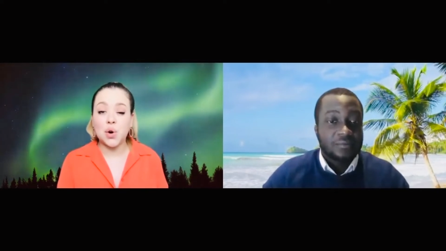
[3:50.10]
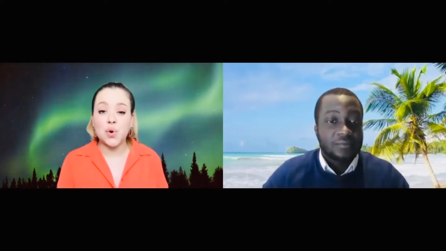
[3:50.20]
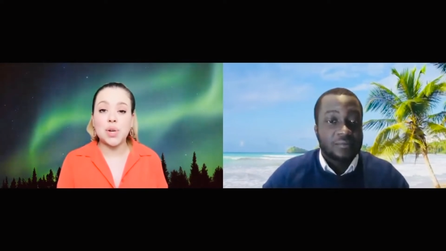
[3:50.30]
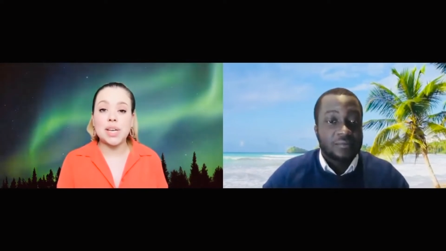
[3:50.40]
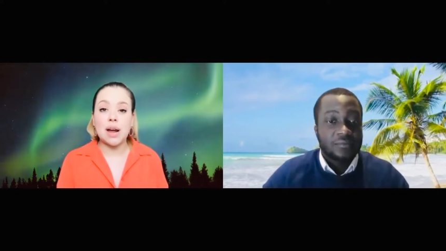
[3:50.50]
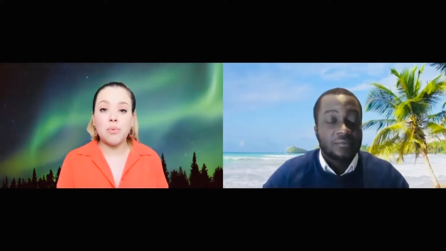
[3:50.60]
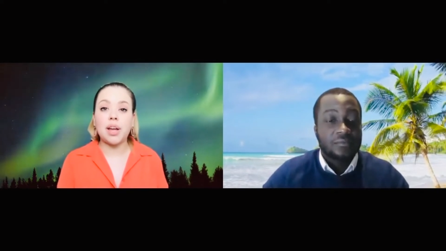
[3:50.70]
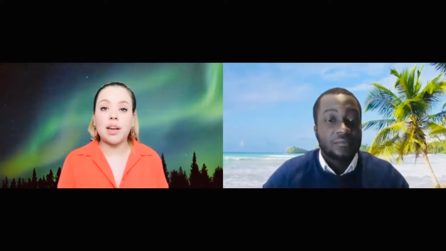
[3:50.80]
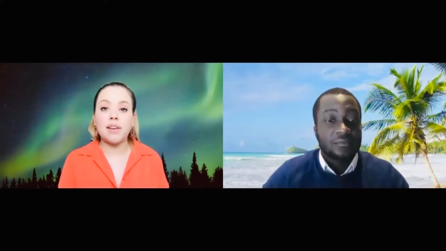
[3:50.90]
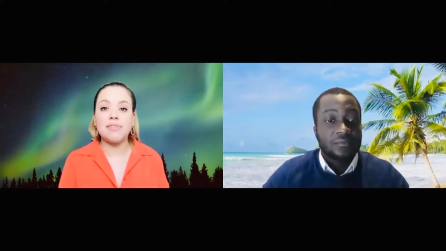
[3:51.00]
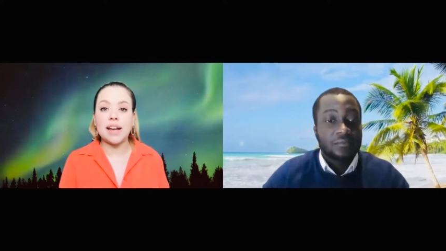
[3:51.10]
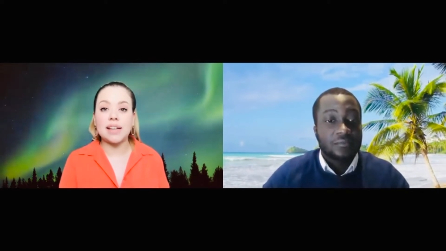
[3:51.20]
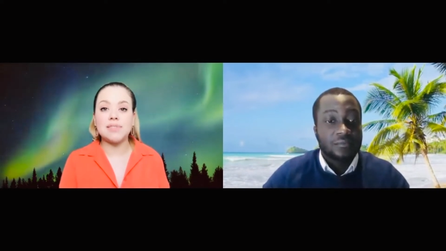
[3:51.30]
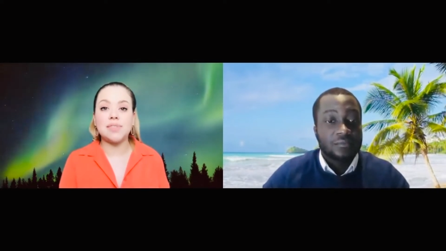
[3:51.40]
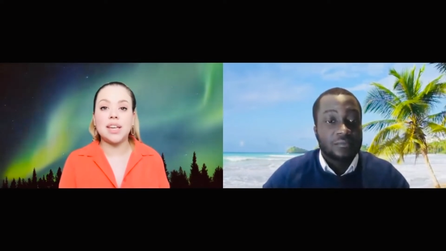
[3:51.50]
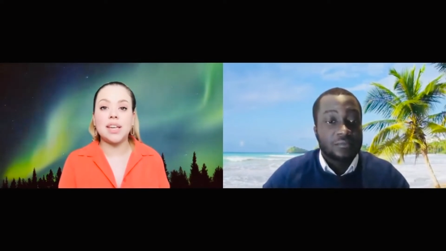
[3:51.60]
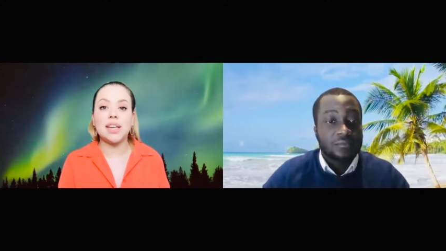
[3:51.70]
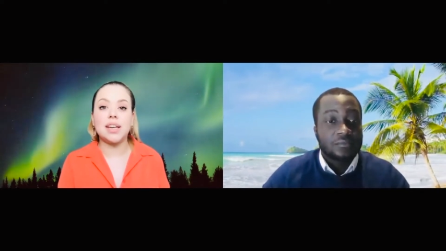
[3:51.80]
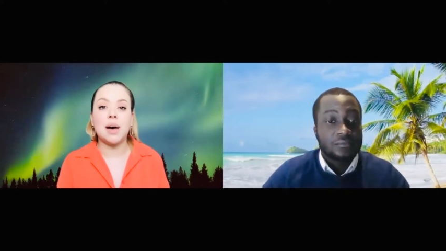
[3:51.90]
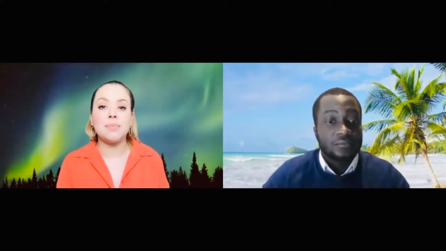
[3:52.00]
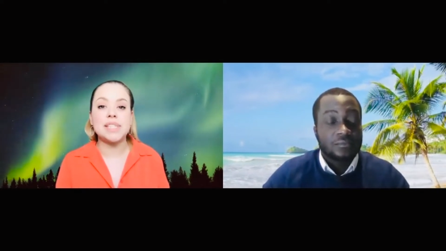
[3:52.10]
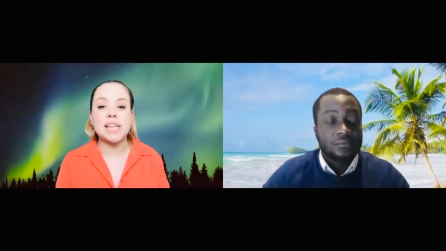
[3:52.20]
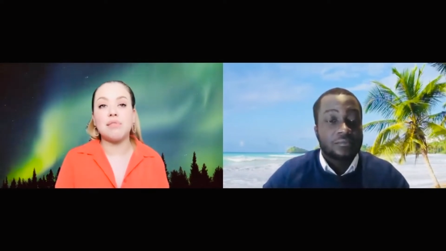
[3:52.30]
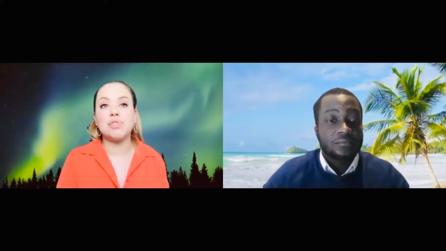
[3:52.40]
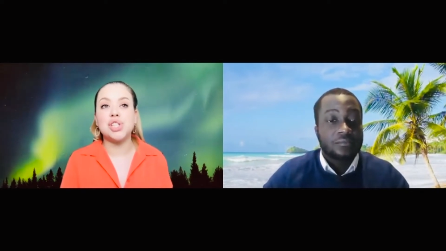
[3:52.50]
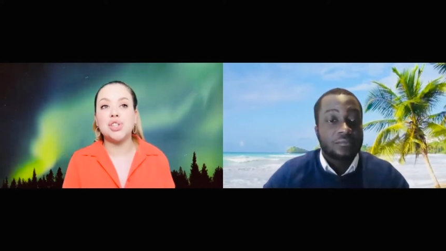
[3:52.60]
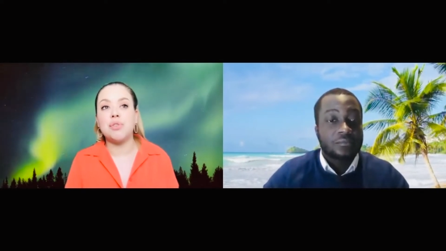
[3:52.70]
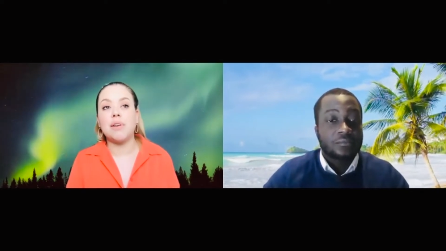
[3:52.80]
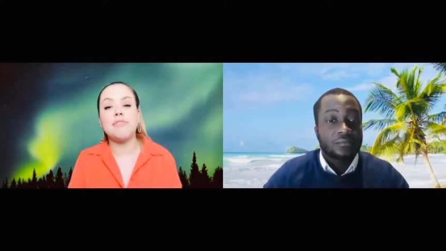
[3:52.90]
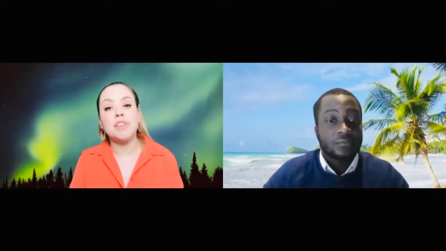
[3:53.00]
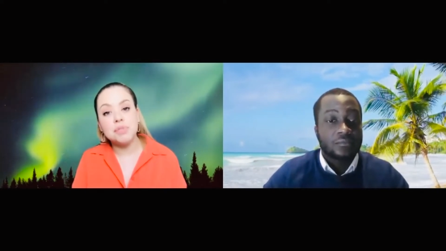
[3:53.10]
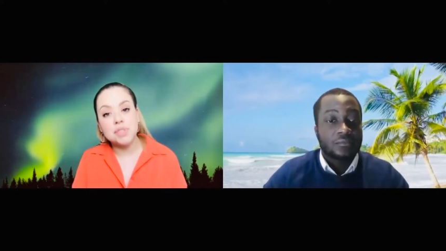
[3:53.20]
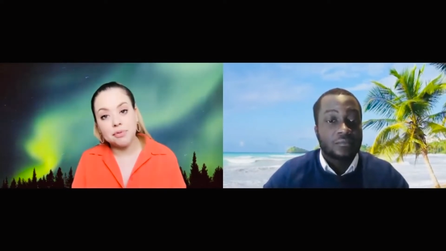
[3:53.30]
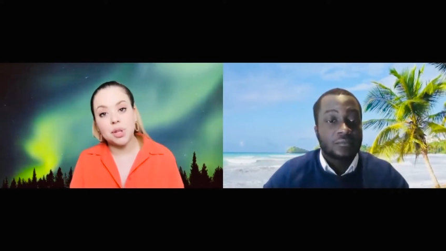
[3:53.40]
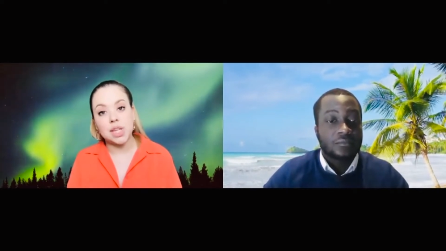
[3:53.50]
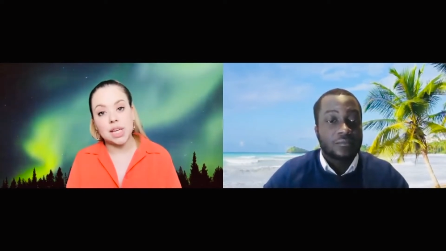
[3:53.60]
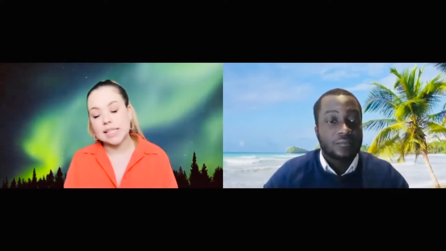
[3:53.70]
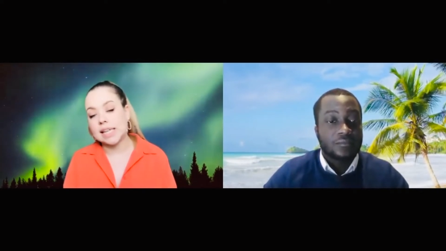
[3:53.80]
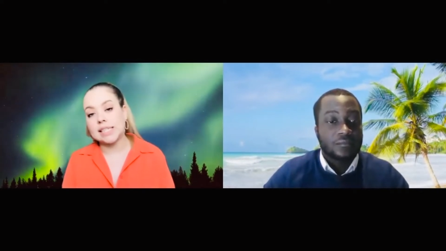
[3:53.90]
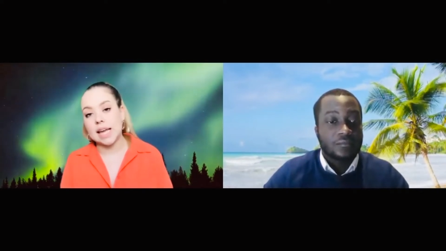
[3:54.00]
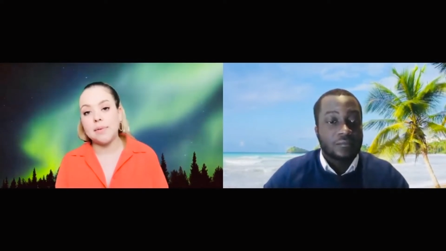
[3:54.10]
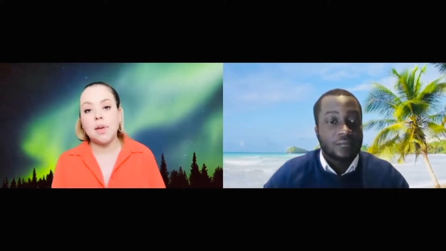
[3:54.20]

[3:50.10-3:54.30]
Speaker 1: networking effectively comes down to a few different things, I'd say.